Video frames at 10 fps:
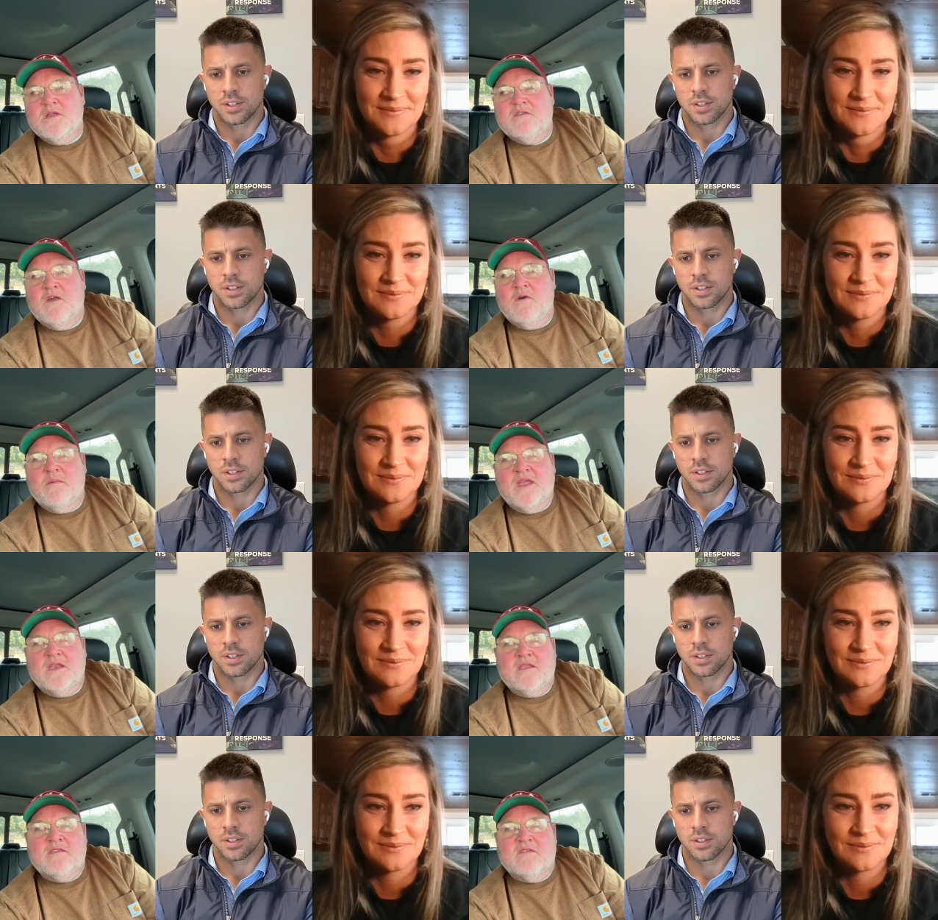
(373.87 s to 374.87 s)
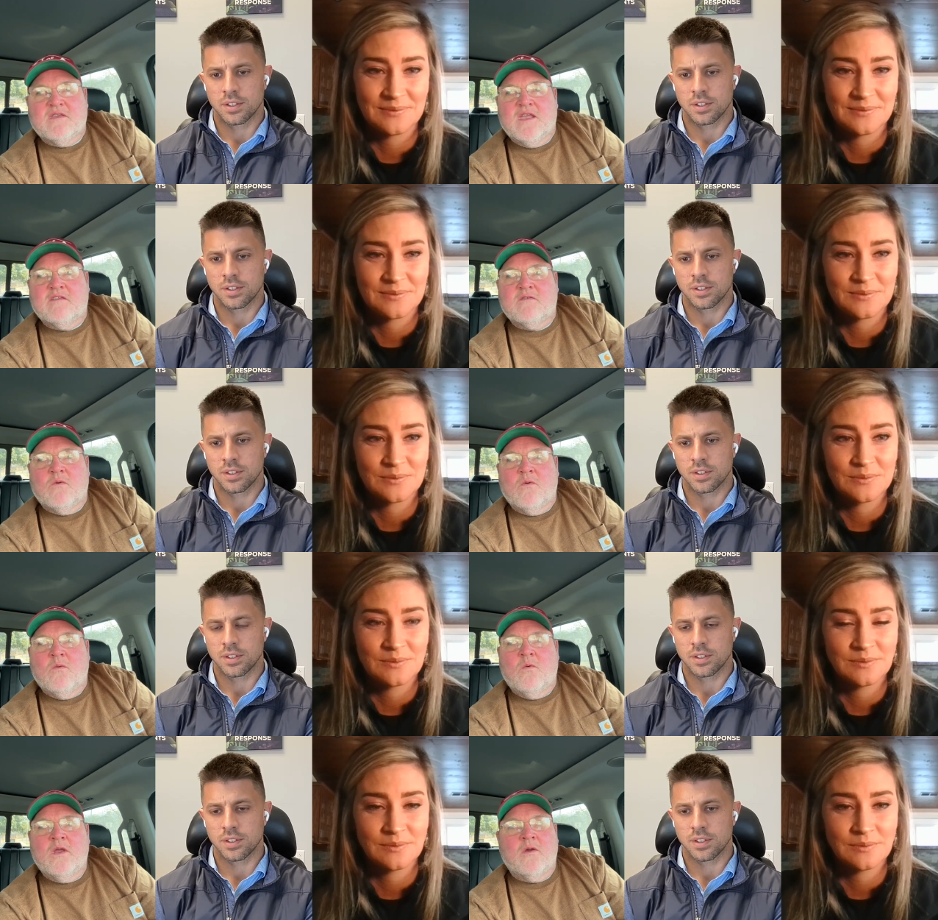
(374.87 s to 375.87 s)
Speaker 1: So I mean, it's it's
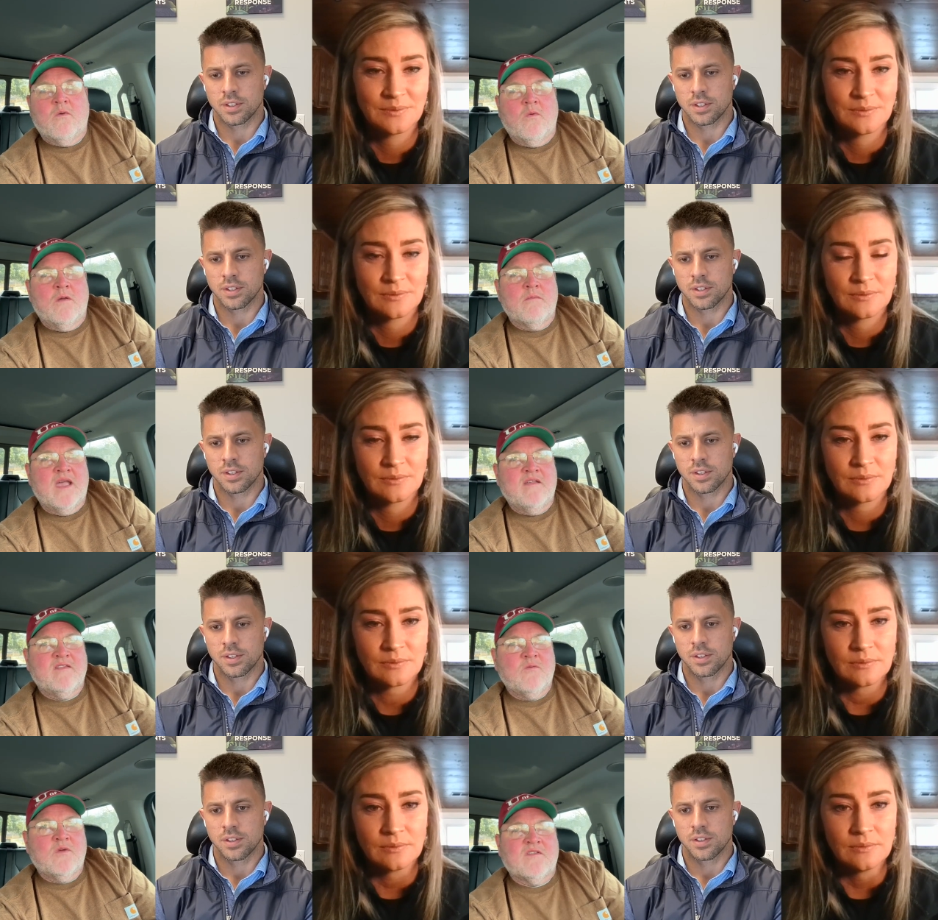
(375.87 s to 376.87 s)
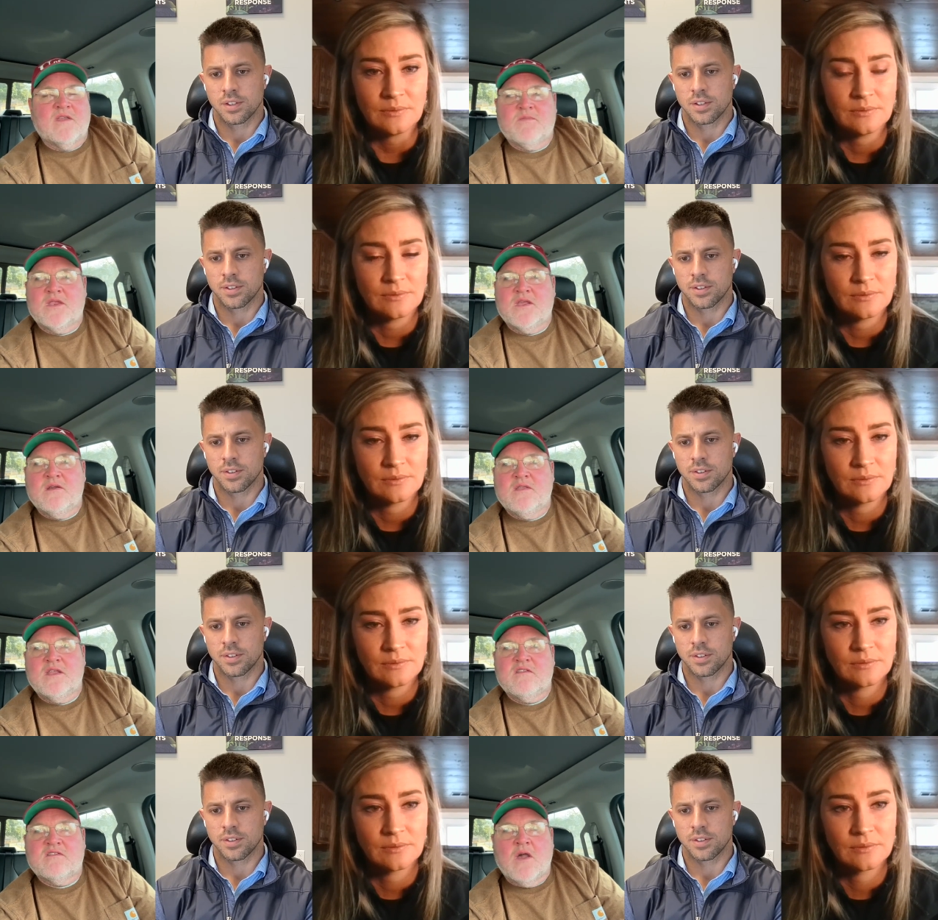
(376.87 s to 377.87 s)
we're we're messing with something here
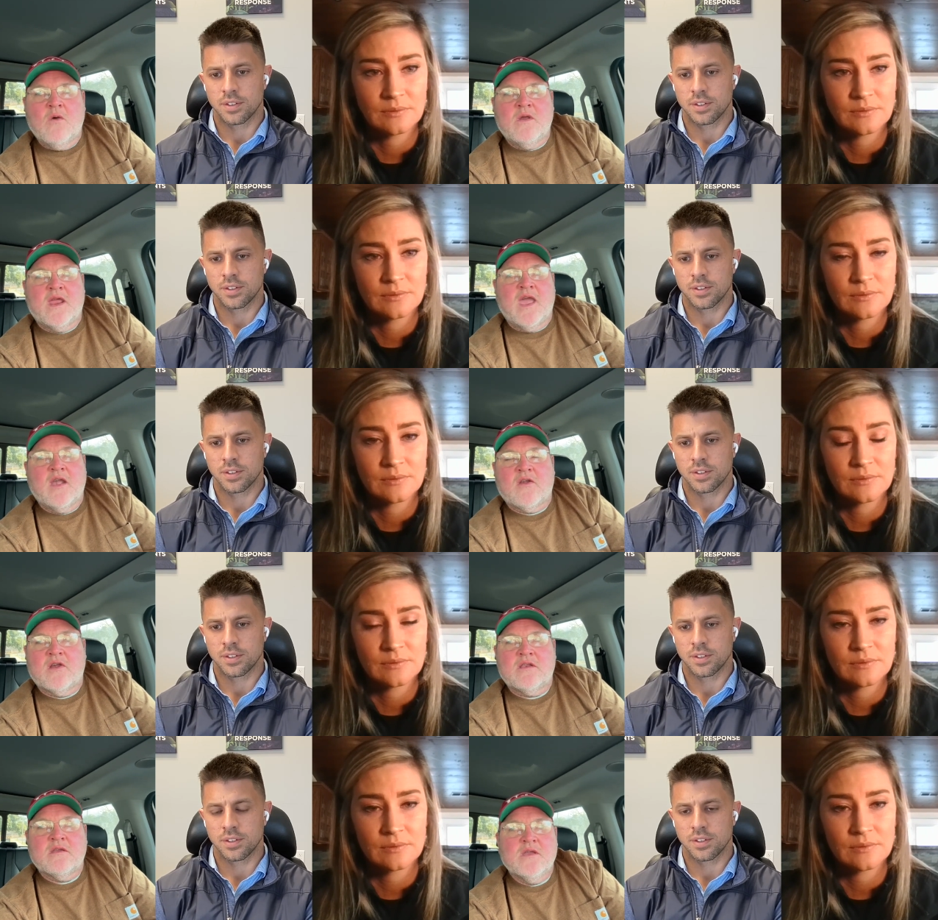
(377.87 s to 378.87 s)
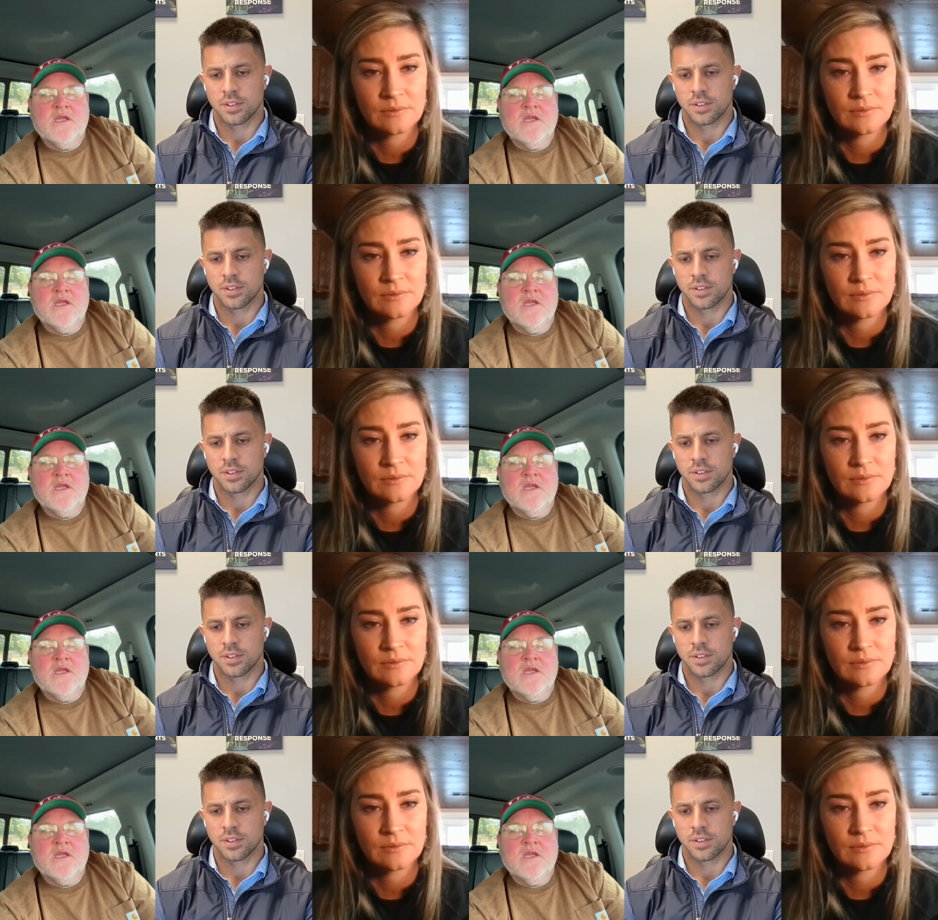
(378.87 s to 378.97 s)
that's so inaccurate